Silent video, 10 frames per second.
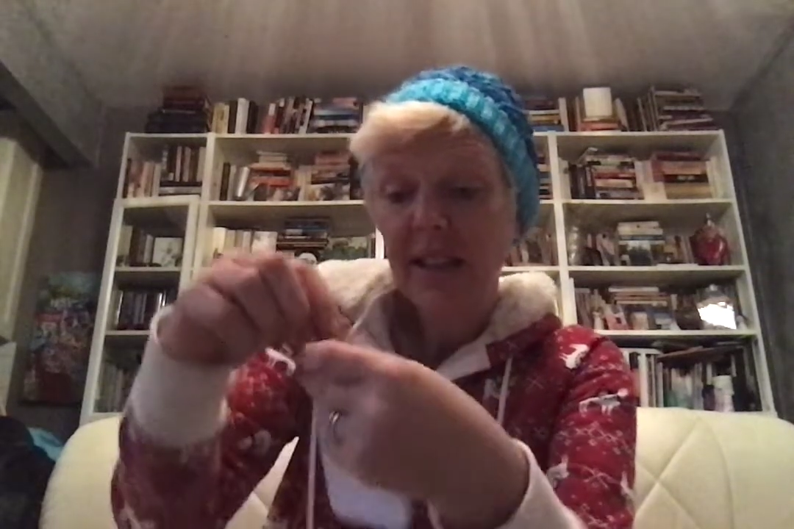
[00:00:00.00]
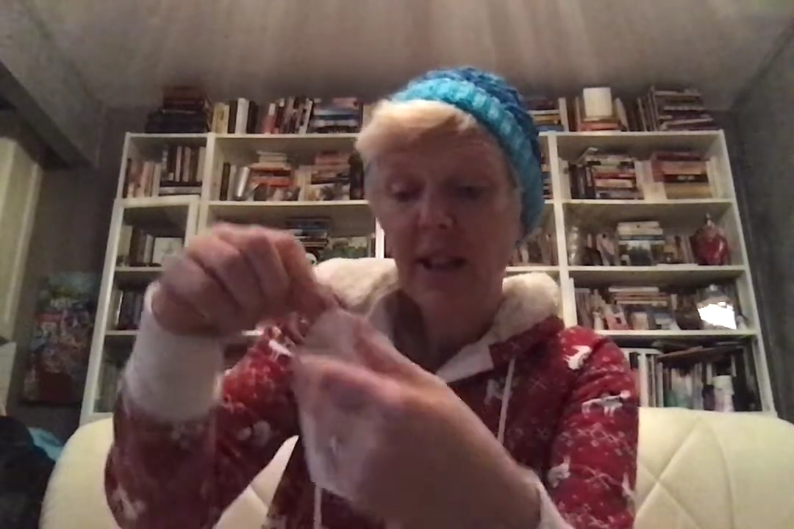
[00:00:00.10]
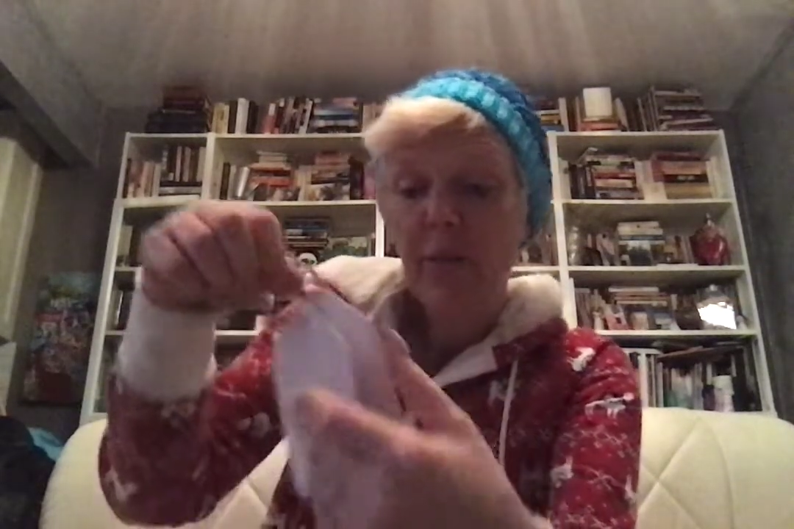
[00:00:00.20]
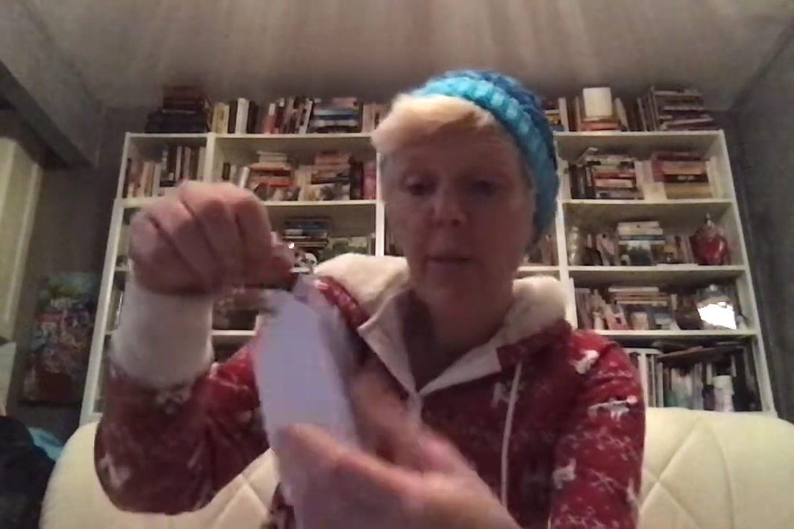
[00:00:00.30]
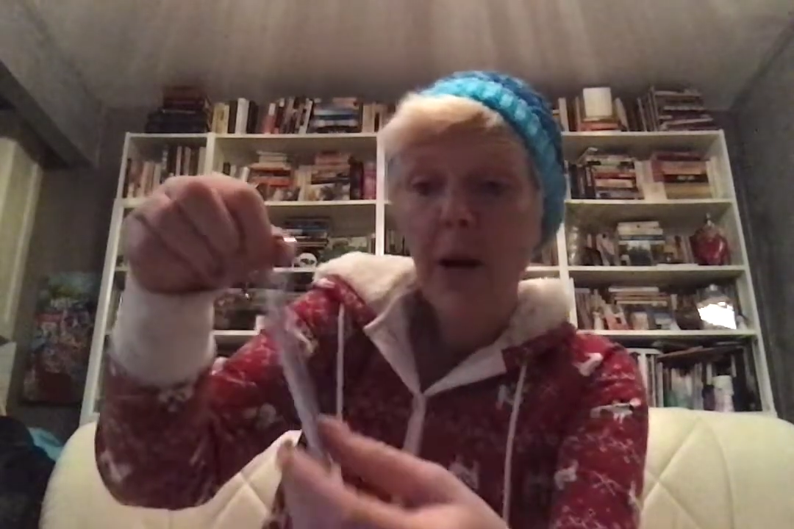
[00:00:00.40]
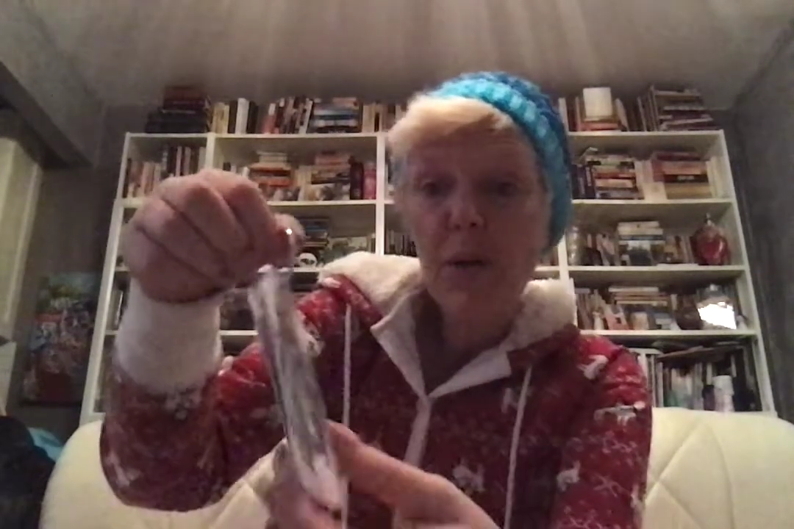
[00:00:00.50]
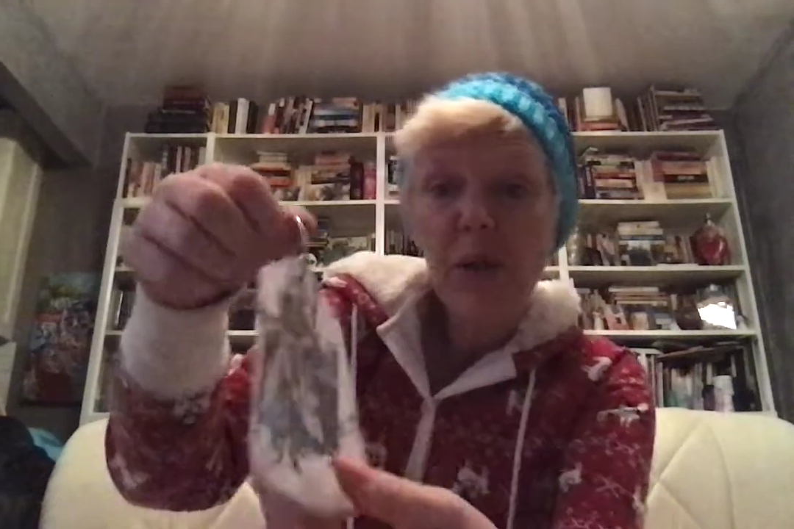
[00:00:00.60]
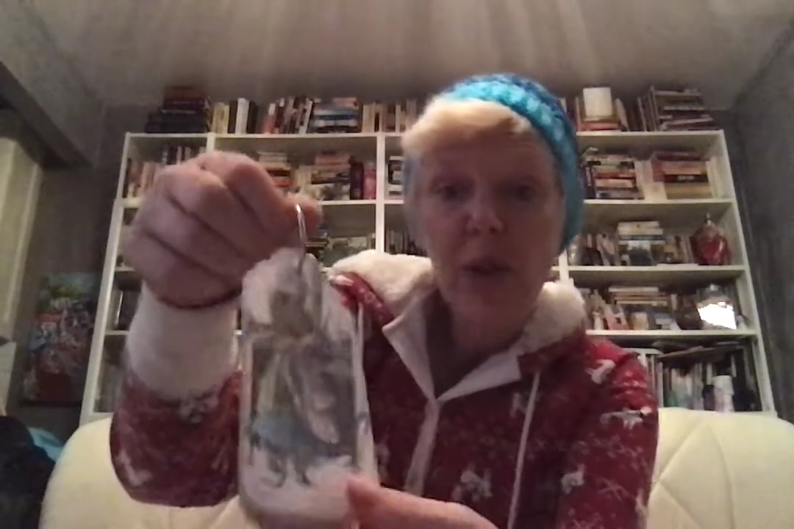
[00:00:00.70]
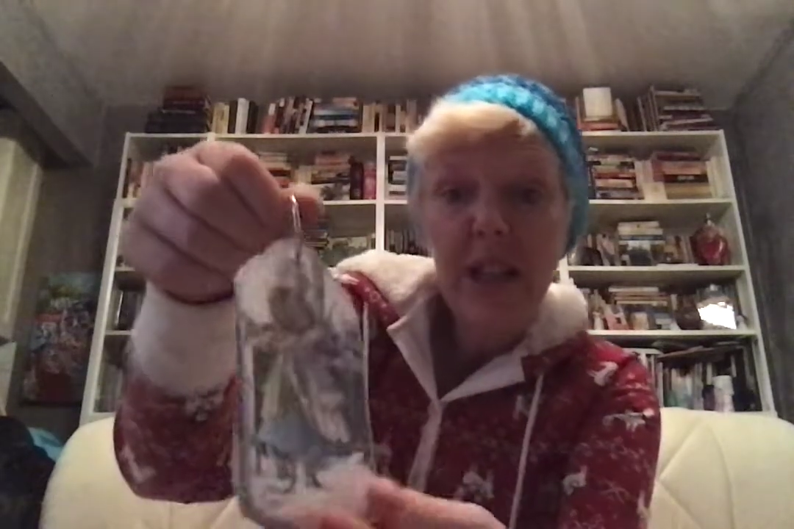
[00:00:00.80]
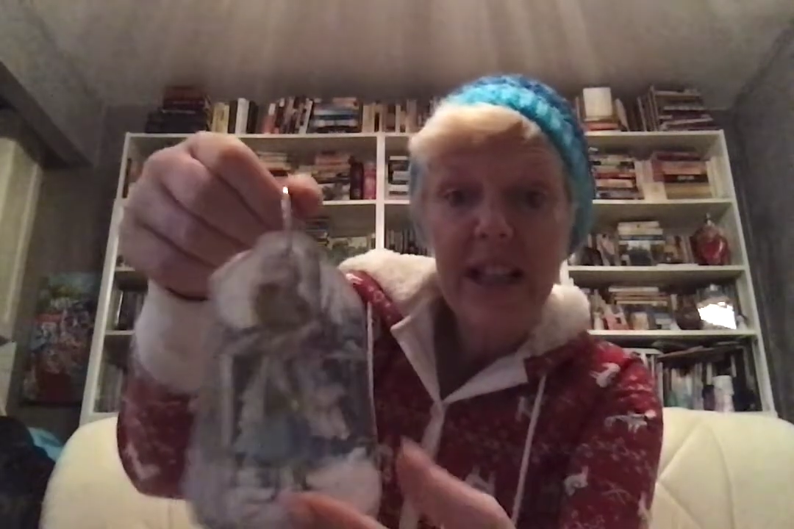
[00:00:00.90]
little mouse
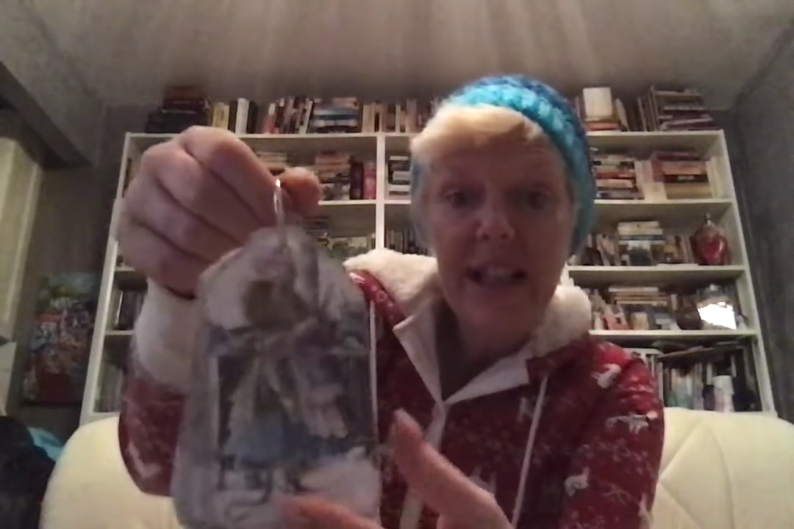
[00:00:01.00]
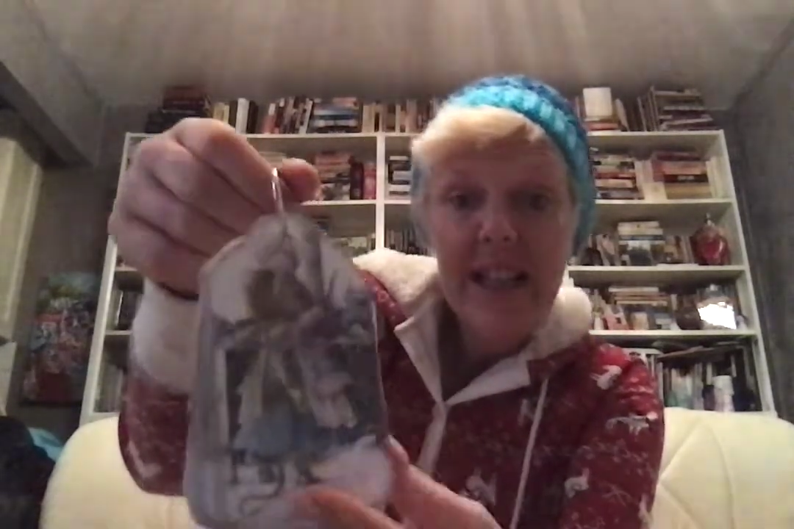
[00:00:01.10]
cooking in the